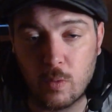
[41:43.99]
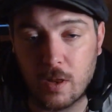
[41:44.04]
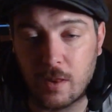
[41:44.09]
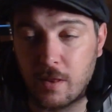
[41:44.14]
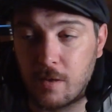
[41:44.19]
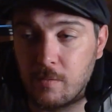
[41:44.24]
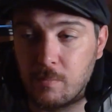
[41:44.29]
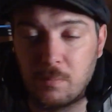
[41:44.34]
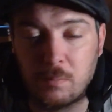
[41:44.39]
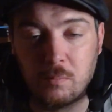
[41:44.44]
and
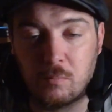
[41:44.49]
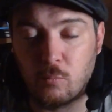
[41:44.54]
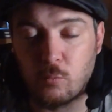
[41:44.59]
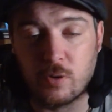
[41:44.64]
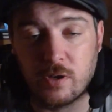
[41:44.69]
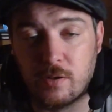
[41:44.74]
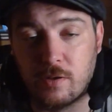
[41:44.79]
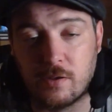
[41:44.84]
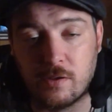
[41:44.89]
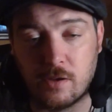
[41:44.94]
then
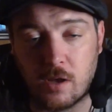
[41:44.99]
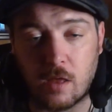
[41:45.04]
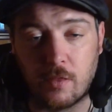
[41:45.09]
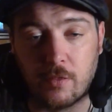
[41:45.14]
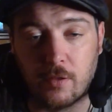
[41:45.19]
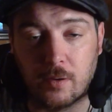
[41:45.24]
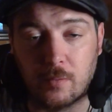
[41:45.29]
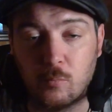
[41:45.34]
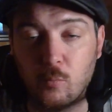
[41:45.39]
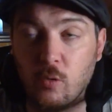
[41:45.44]
we see
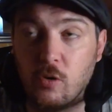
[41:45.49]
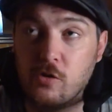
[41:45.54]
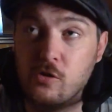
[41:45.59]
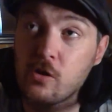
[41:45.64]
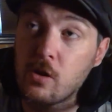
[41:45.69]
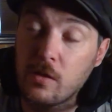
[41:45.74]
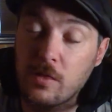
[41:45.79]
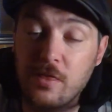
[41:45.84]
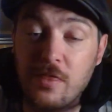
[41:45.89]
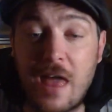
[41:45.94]
nothing, which
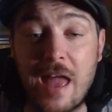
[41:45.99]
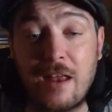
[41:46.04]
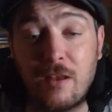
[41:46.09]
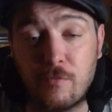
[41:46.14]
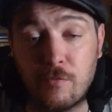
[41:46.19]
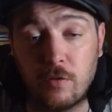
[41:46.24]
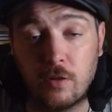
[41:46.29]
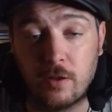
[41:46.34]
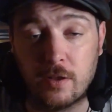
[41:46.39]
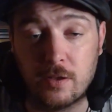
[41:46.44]

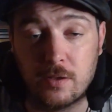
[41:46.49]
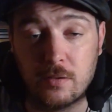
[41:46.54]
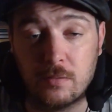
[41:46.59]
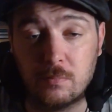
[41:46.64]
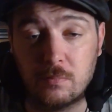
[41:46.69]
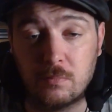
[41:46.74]
thankfully,